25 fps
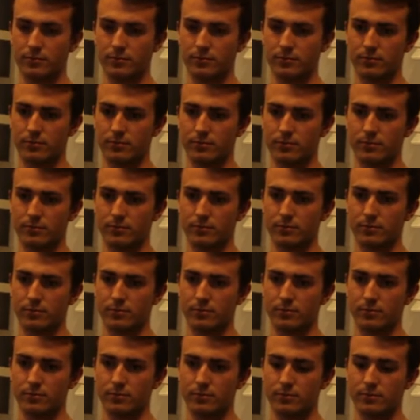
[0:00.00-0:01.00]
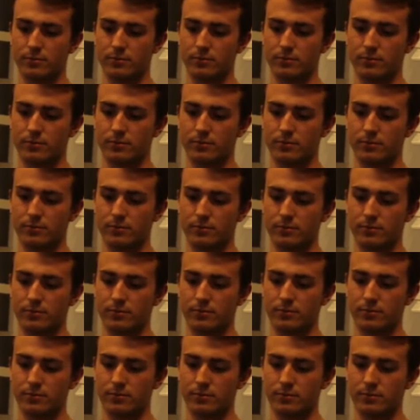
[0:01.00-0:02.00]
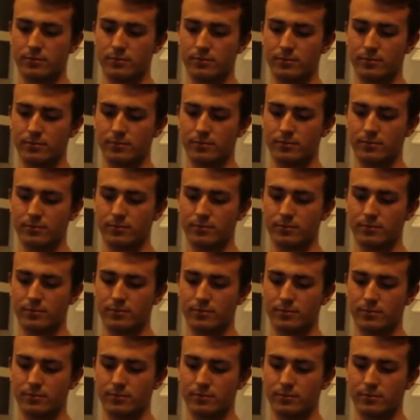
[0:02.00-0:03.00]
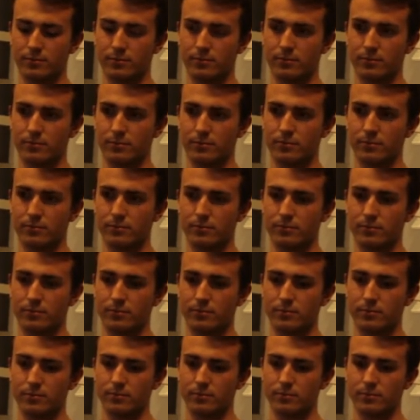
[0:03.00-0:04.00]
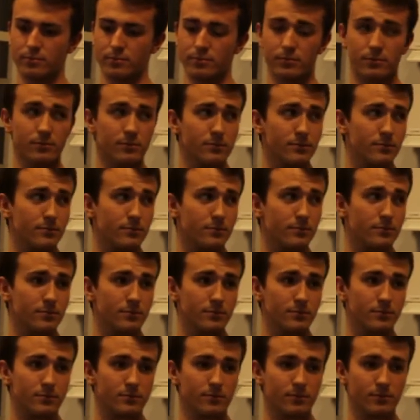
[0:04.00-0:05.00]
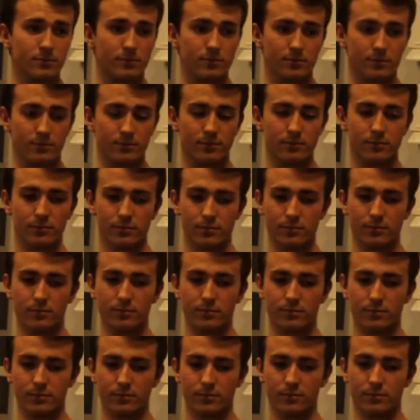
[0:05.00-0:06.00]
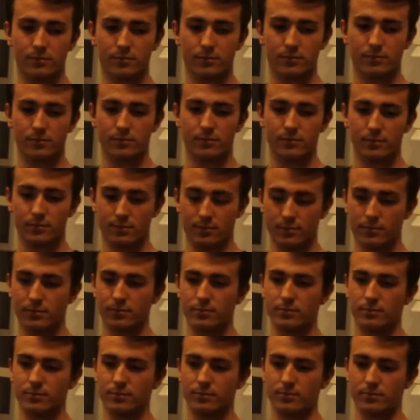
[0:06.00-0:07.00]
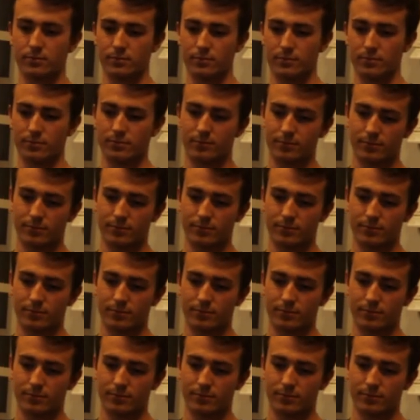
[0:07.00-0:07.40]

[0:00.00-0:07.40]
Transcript: (silent)